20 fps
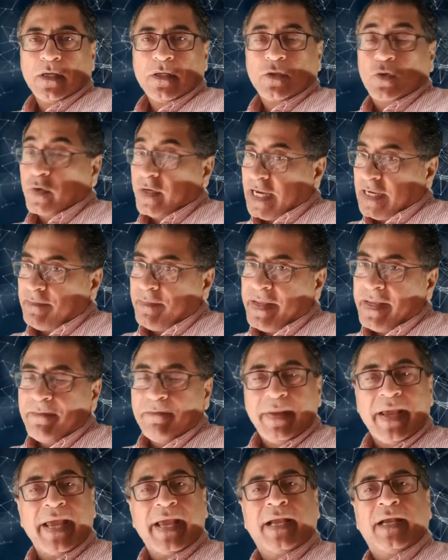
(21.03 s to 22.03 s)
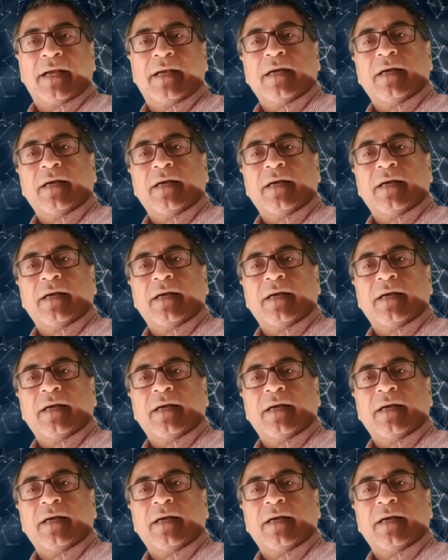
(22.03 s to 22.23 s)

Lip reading: So let me make